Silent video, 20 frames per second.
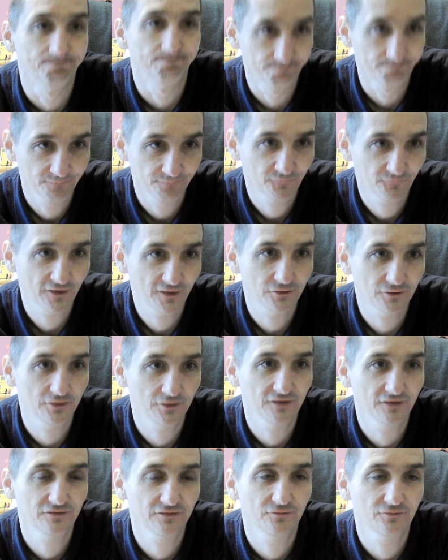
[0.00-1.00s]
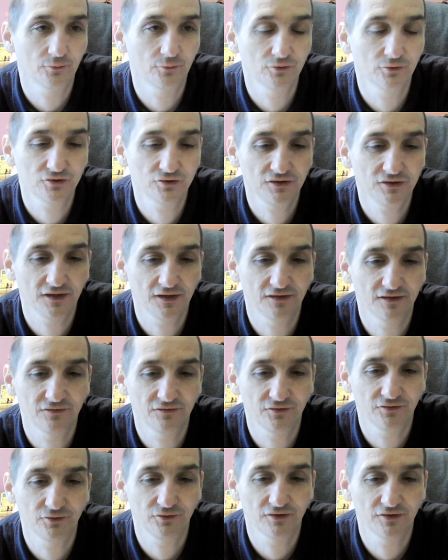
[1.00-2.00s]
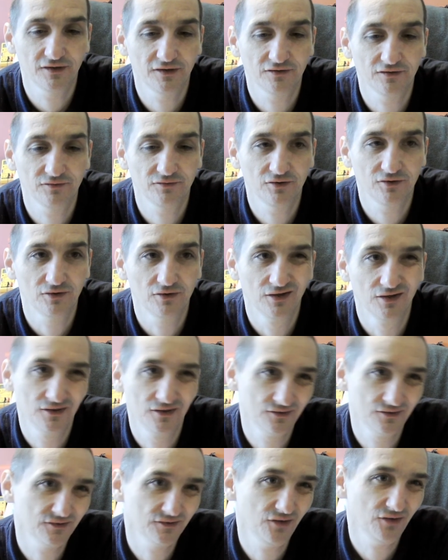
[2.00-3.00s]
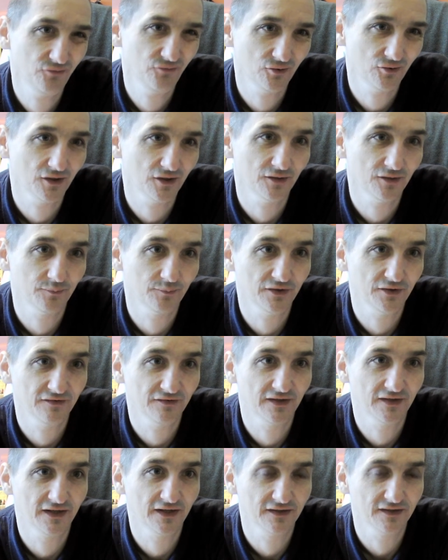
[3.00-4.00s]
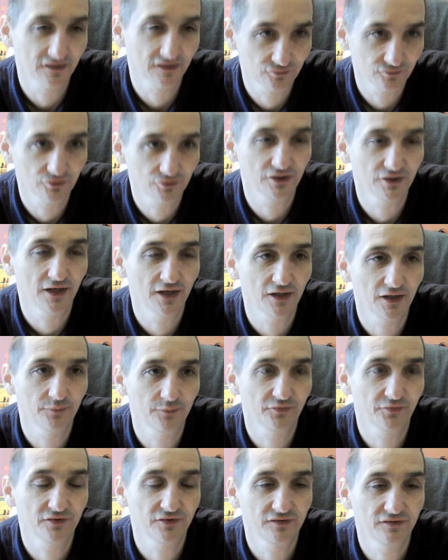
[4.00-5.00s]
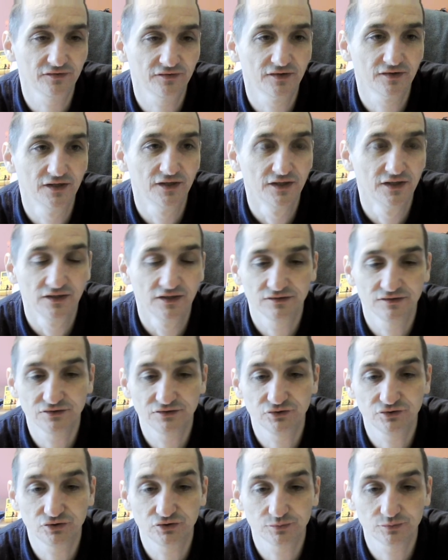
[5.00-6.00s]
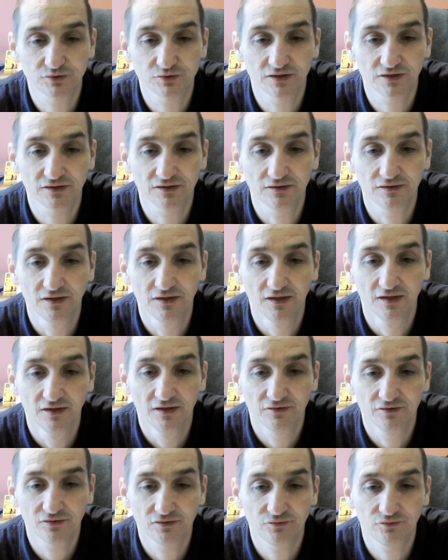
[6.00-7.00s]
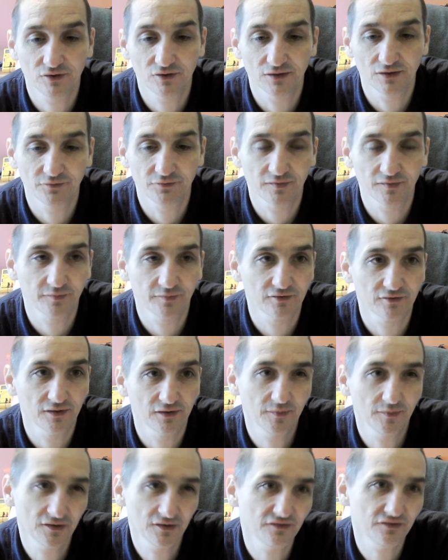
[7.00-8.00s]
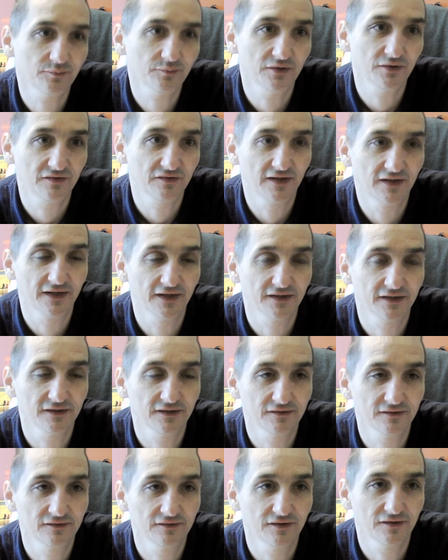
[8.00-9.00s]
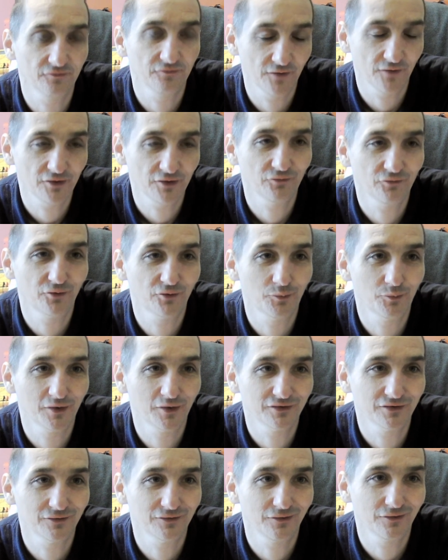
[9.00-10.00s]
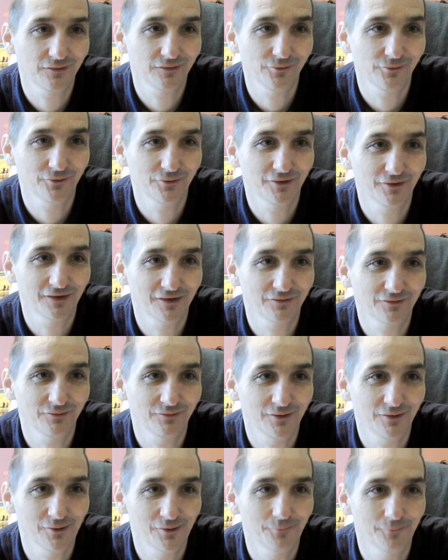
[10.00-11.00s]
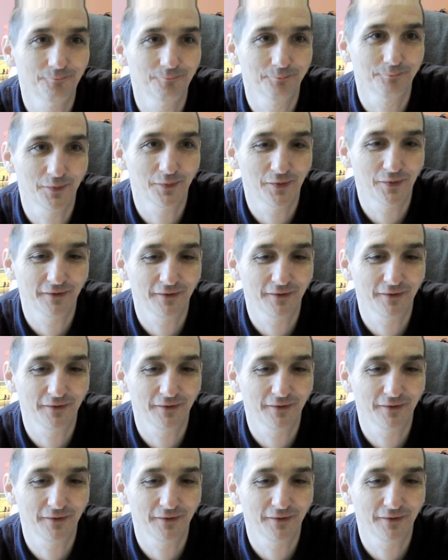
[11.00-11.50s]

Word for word: thank you guys for watching and see you in the next video if you can please like that really helps this this youtube channel so if you can't subscribe at least please like it and thank you very much and see you in the next video bye bye